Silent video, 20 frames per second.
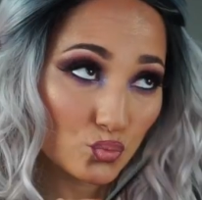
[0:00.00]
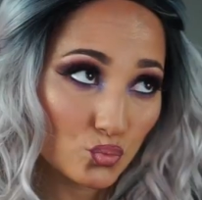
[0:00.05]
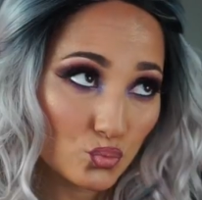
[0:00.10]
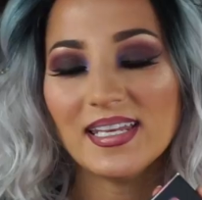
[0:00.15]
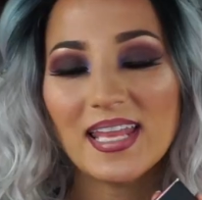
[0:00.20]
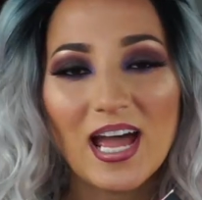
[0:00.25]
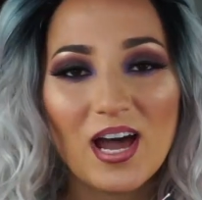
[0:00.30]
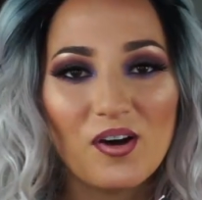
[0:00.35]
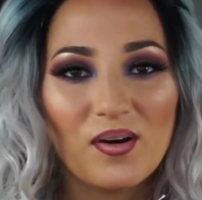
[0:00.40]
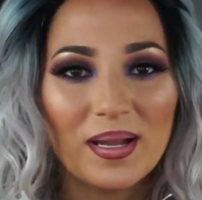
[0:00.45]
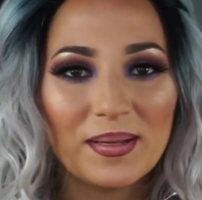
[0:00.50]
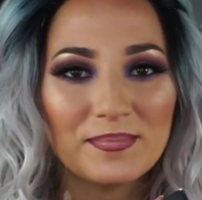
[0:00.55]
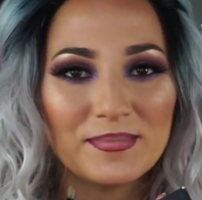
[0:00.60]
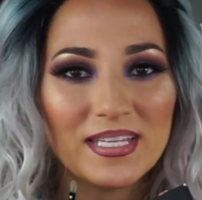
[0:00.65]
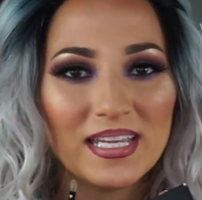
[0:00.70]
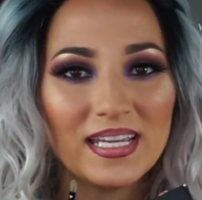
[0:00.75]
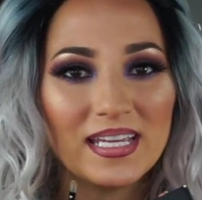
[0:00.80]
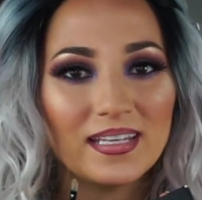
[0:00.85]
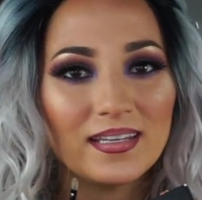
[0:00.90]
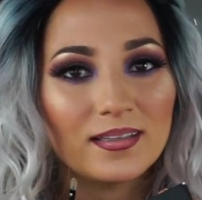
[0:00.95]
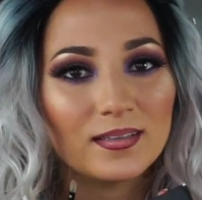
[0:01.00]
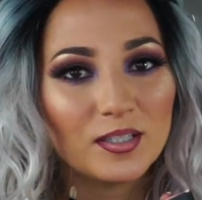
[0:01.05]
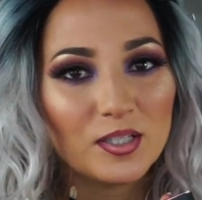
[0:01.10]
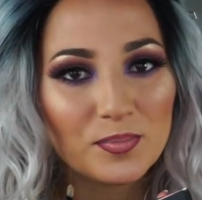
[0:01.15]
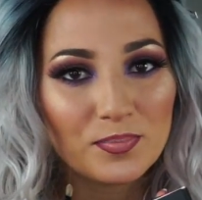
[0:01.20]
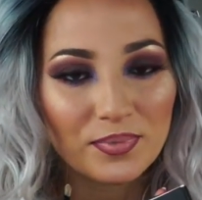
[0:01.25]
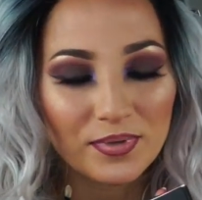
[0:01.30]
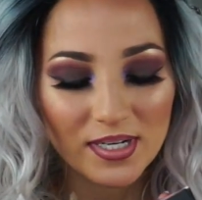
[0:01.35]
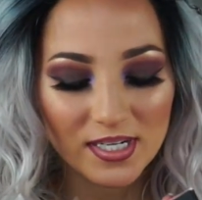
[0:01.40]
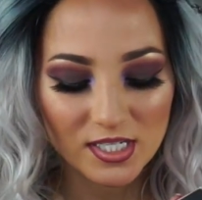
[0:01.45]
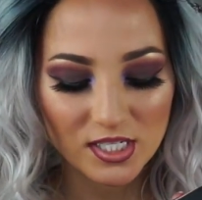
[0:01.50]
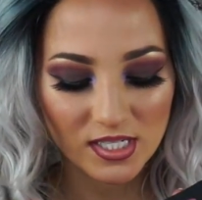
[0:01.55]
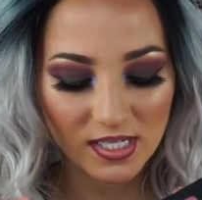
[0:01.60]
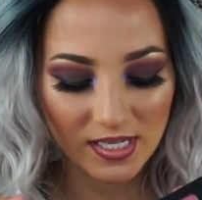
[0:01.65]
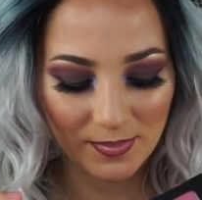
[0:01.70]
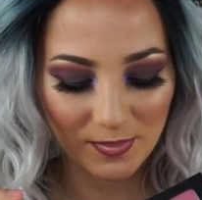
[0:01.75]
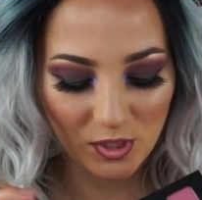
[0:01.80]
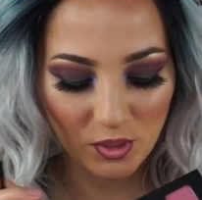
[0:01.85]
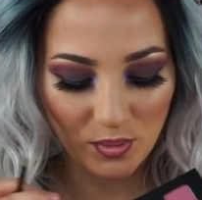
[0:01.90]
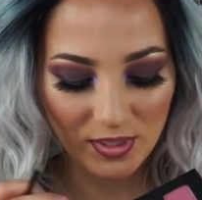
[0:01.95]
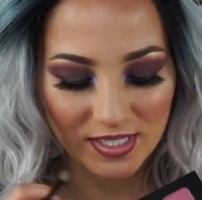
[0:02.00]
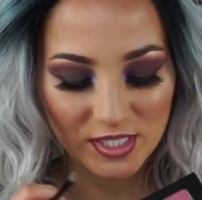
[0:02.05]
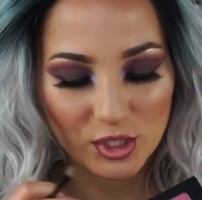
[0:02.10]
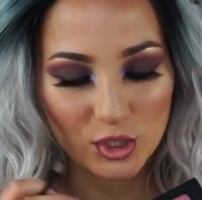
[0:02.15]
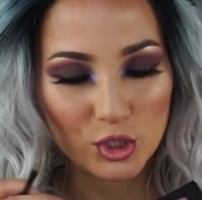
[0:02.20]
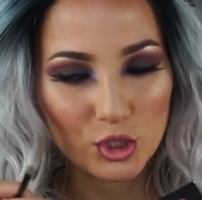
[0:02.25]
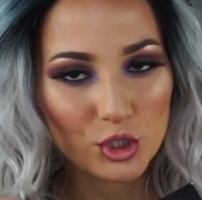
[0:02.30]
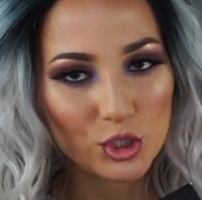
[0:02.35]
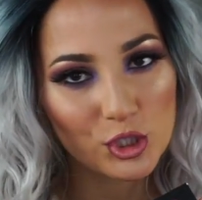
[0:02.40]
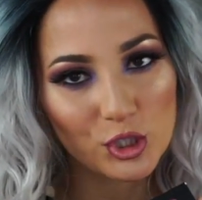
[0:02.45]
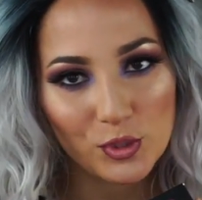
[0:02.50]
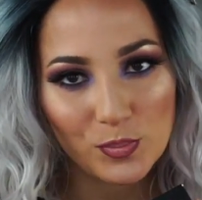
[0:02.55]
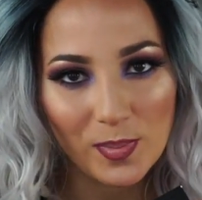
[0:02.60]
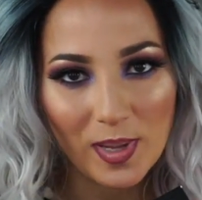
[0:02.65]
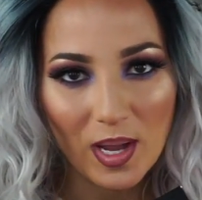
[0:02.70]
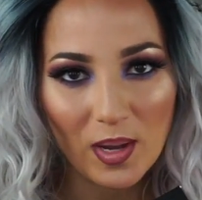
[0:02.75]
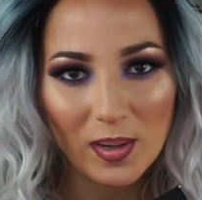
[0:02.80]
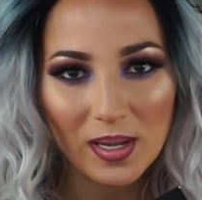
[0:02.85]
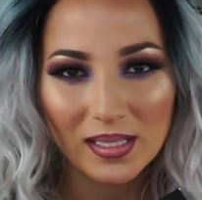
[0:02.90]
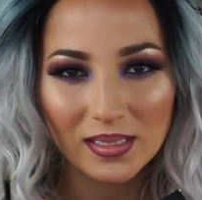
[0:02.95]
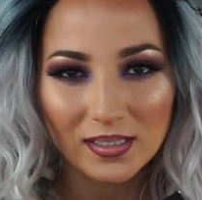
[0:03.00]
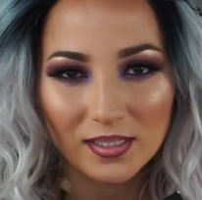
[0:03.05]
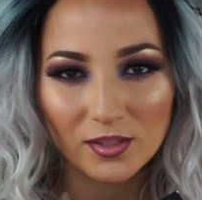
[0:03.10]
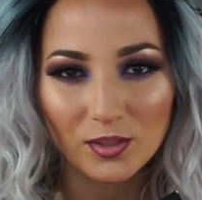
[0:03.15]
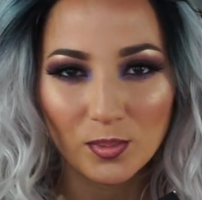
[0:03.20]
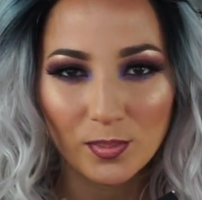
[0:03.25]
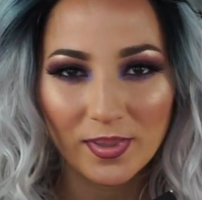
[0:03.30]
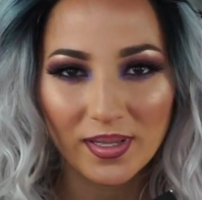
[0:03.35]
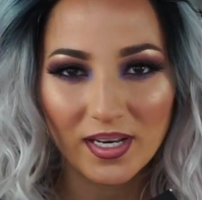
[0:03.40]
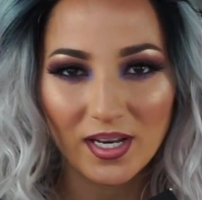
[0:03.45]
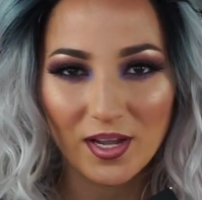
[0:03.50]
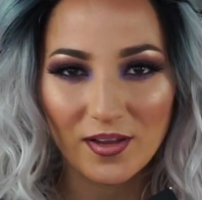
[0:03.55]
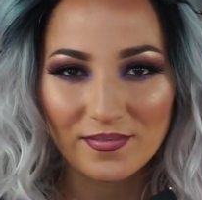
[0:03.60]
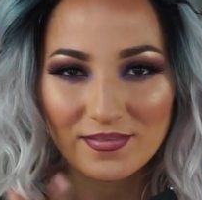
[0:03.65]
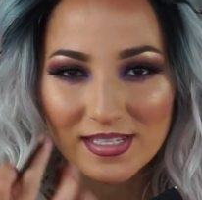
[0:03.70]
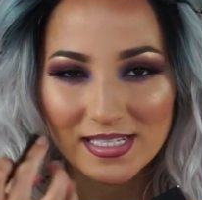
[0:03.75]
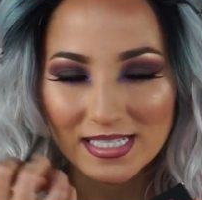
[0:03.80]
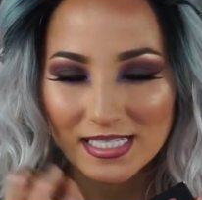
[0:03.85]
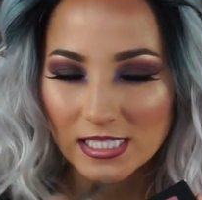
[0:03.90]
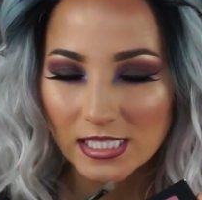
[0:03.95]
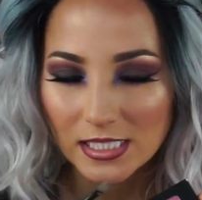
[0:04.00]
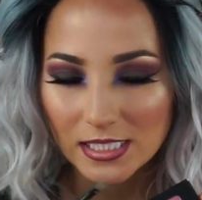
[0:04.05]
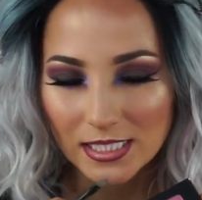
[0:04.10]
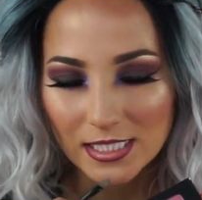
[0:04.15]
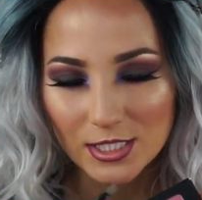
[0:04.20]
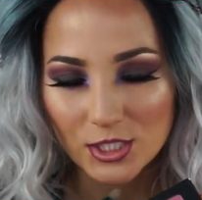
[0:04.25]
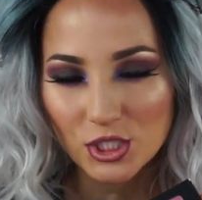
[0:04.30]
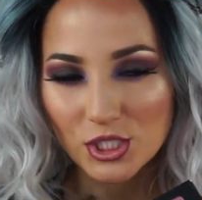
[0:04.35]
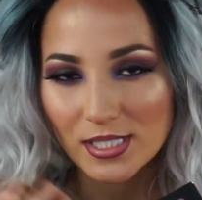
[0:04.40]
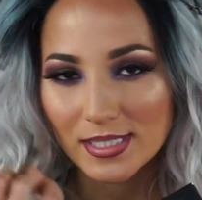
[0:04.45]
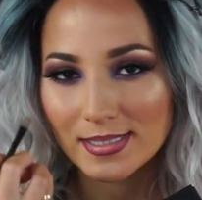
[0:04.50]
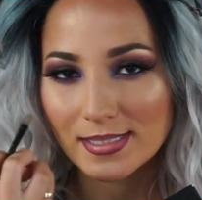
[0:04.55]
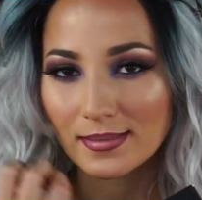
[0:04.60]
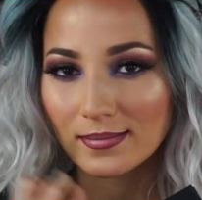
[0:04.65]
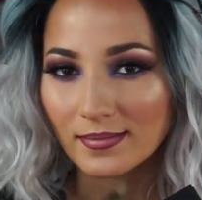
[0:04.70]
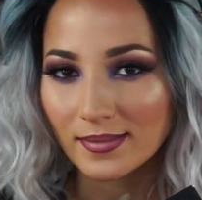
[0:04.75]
Now I'm taking a lip brush and I'm going to scoop out a little bit of this delicious